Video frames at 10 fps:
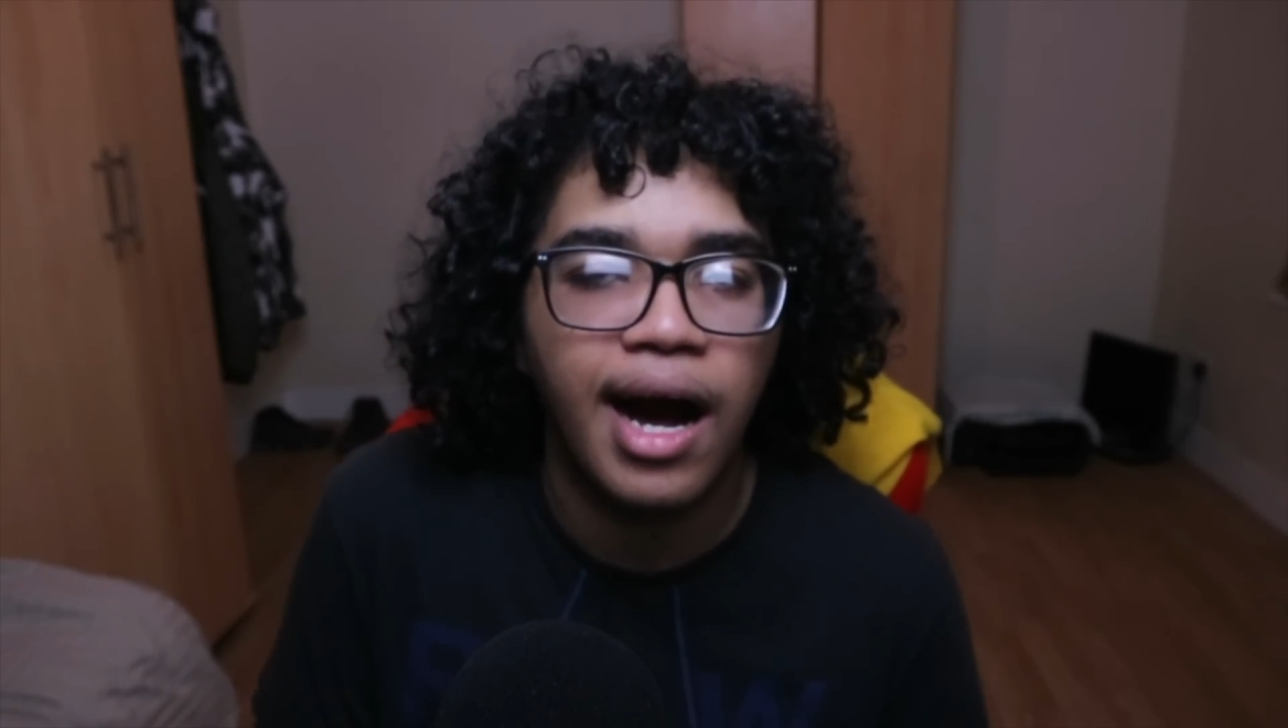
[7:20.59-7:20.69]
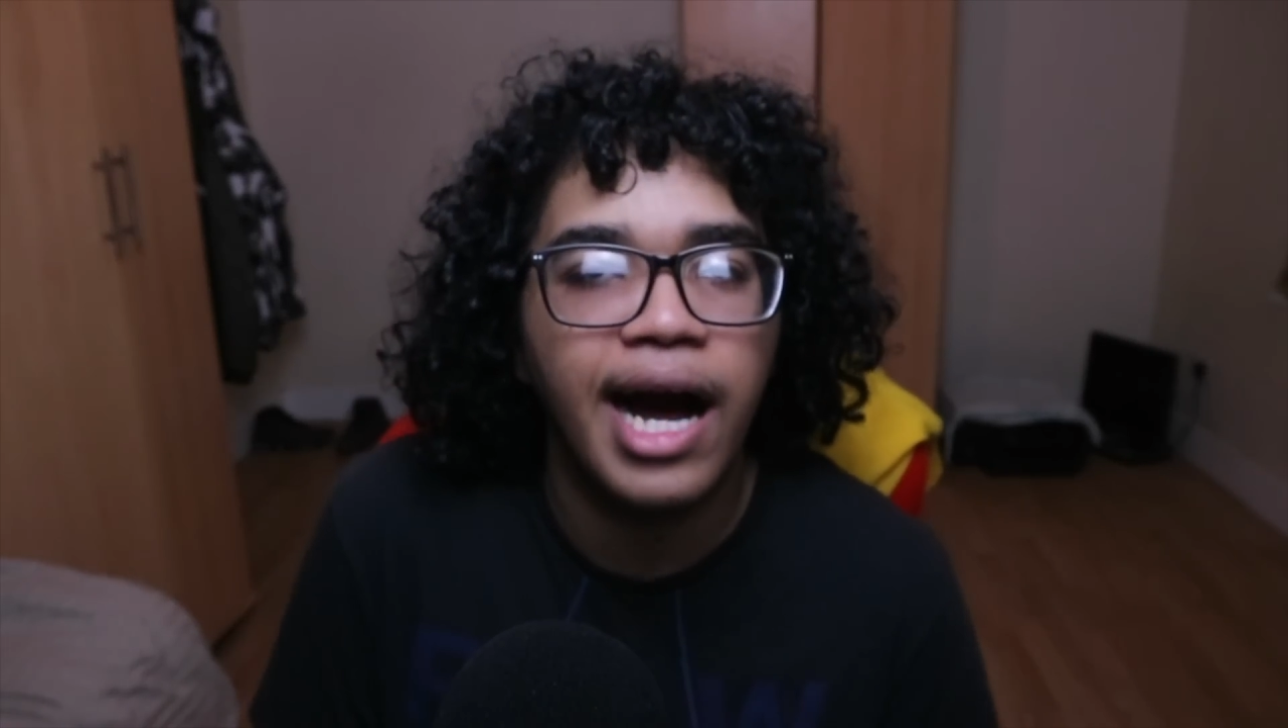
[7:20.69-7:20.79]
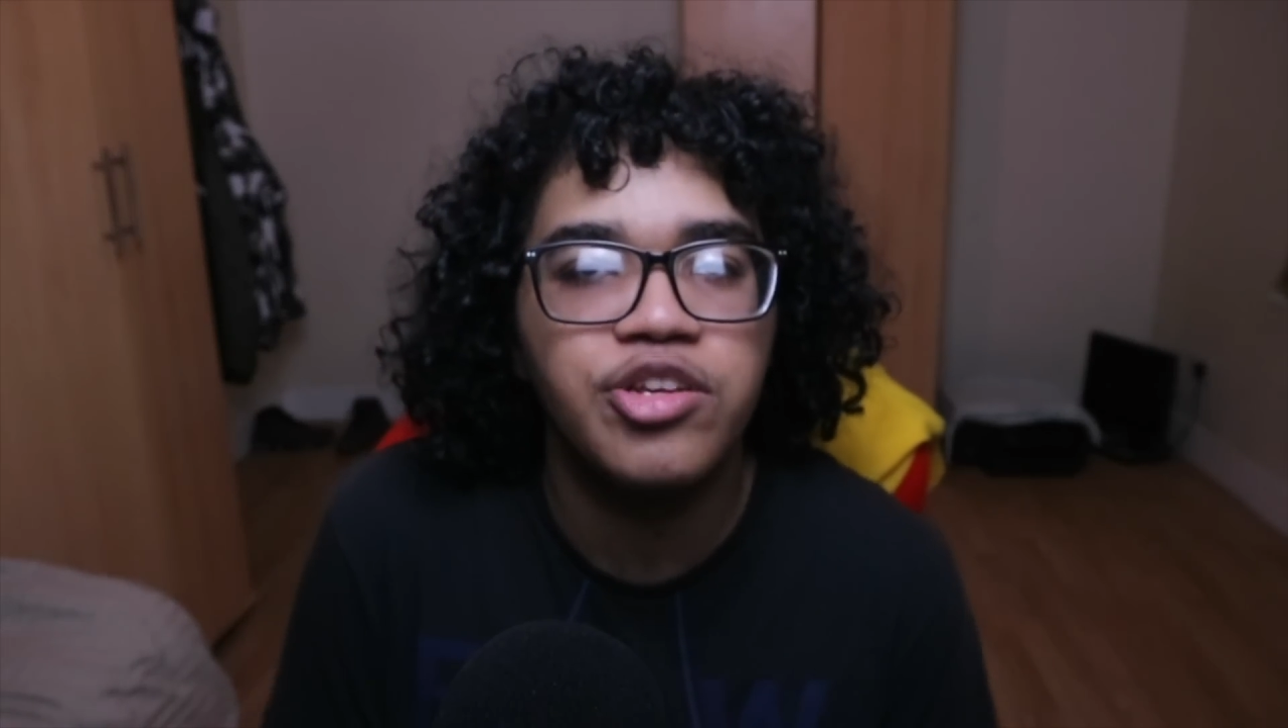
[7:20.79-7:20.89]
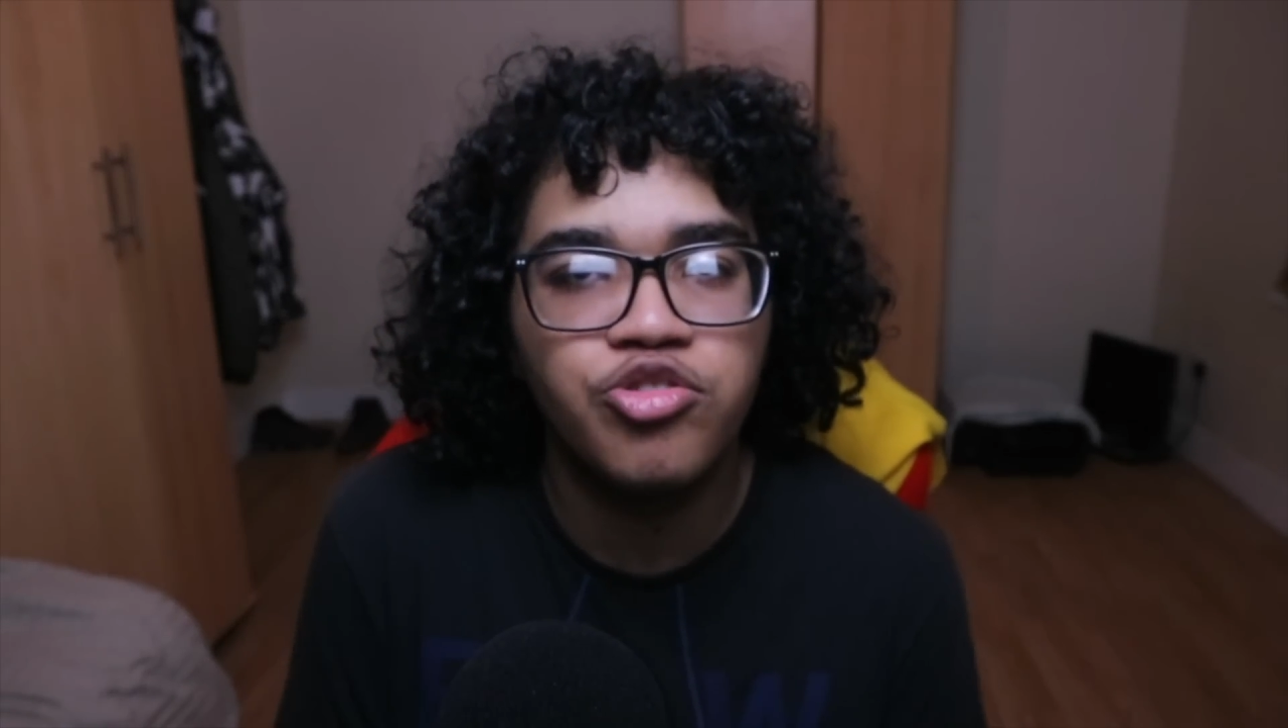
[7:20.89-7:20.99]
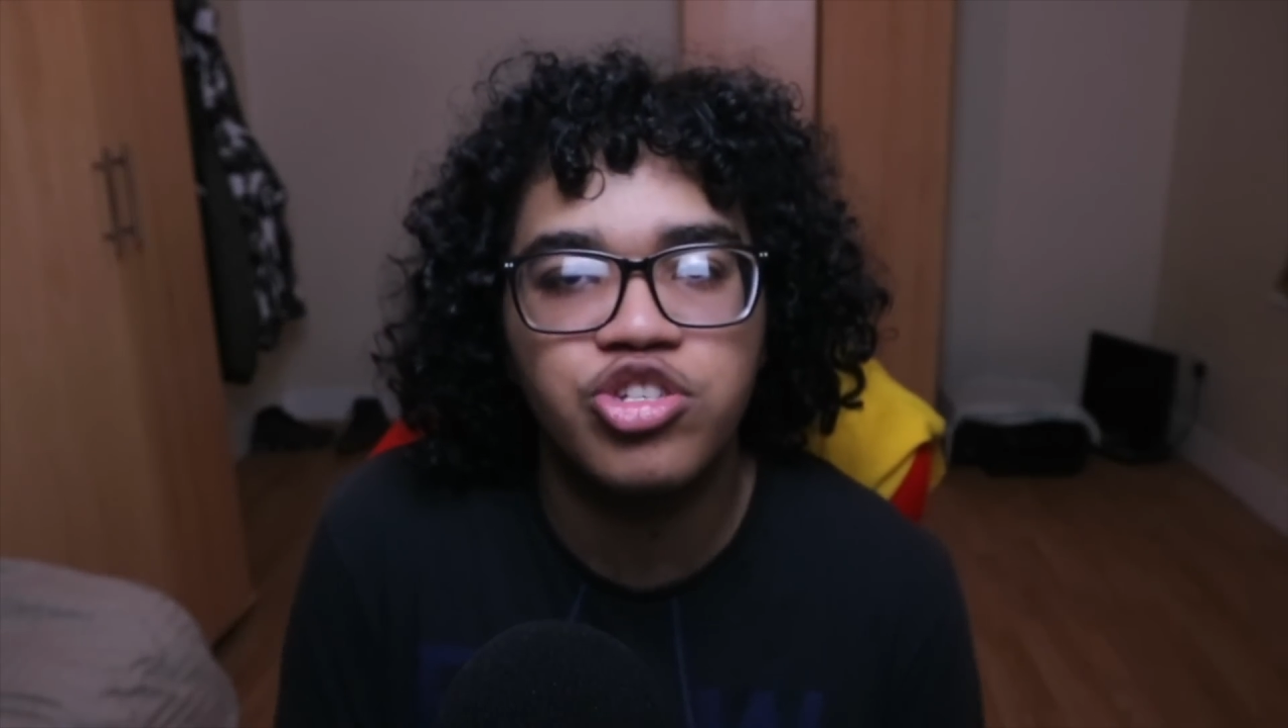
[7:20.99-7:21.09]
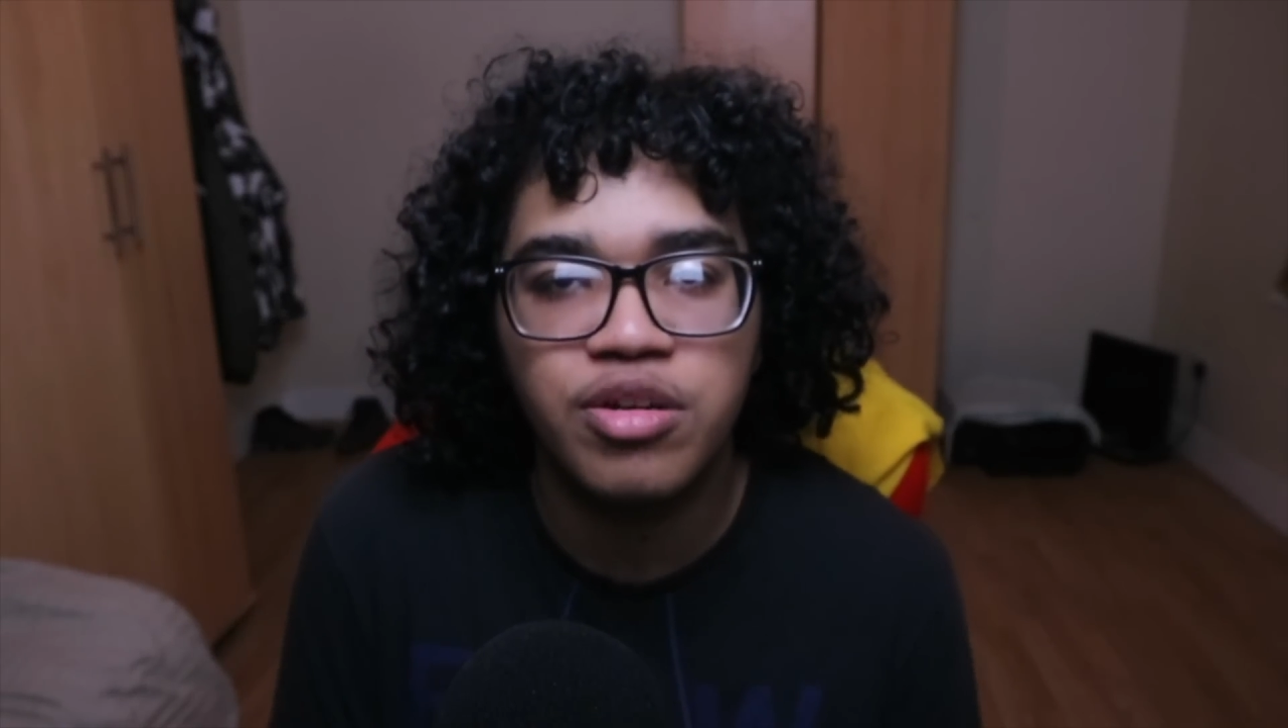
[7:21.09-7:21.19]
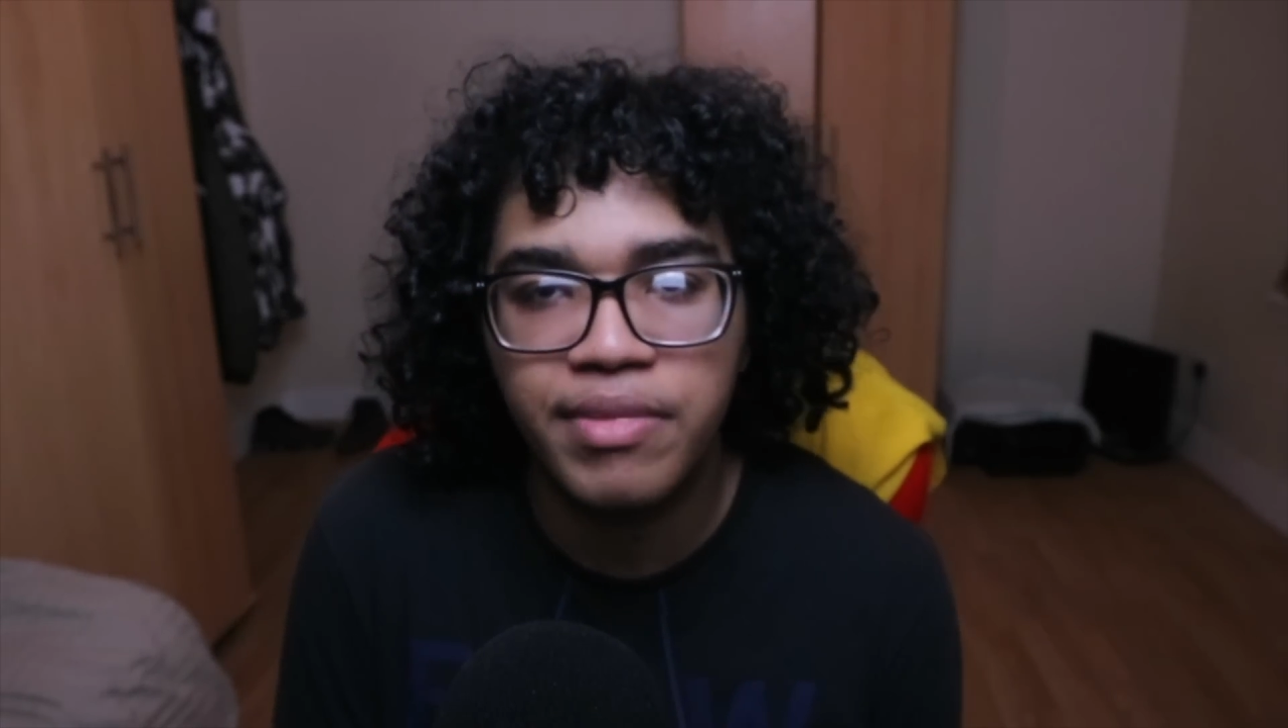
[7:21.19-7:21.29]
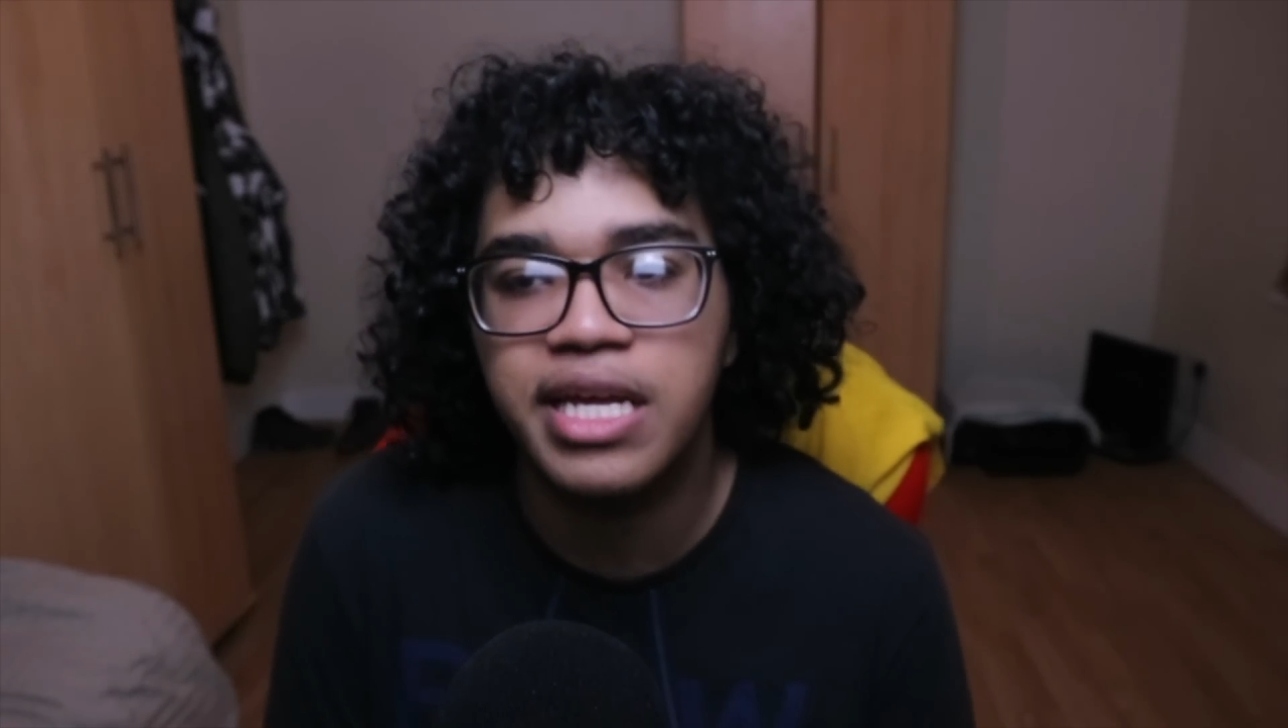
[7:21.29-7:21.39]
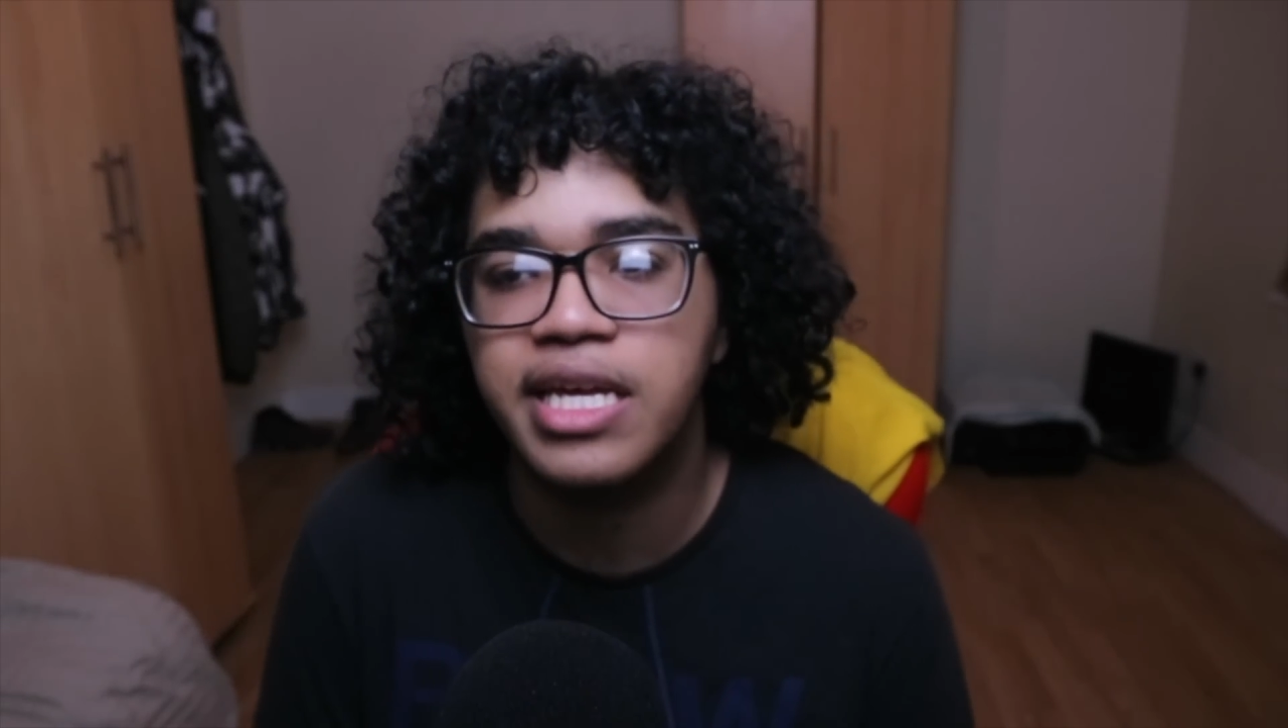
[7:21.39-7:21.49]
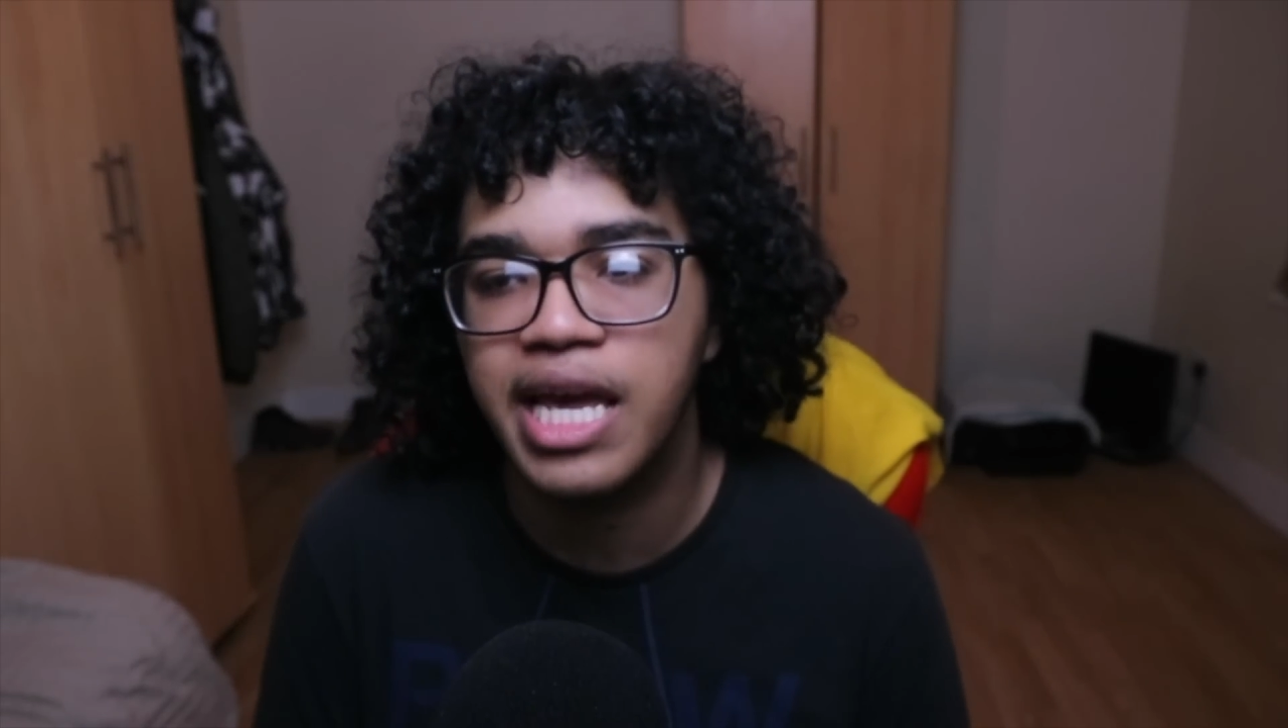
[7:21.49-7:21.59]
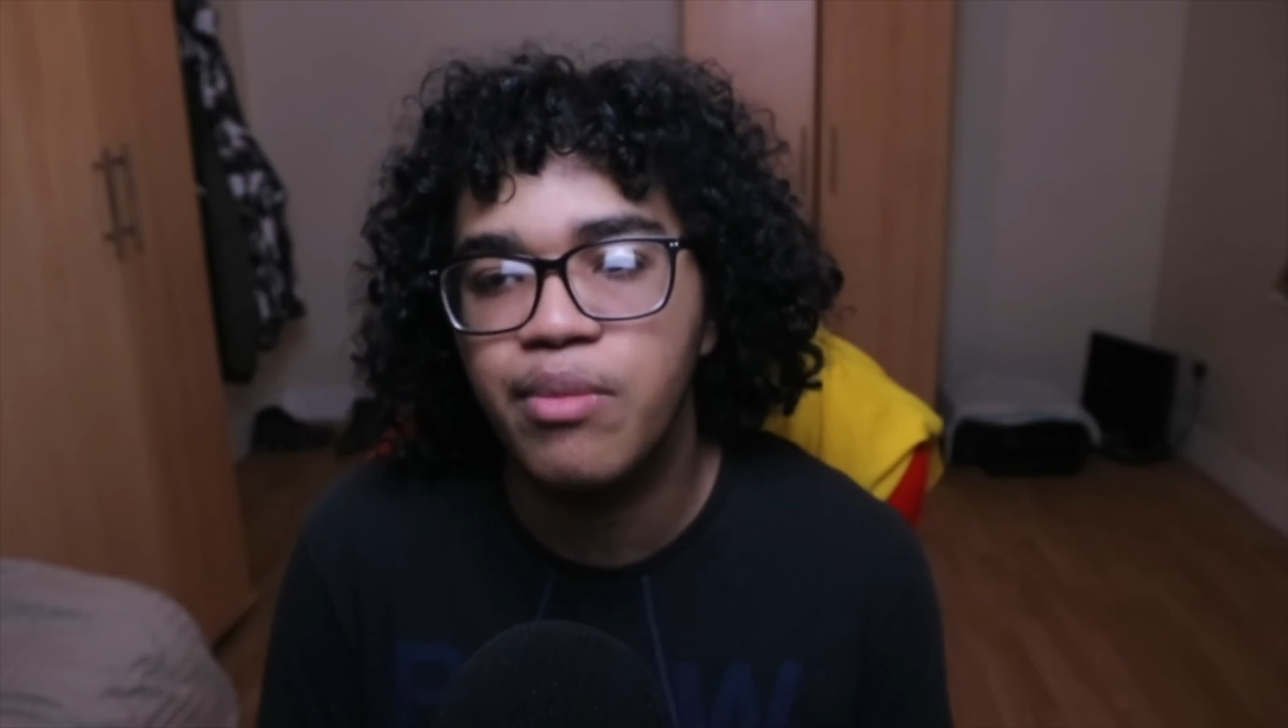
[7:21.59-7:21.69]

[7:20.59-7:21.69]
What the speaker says: I used to make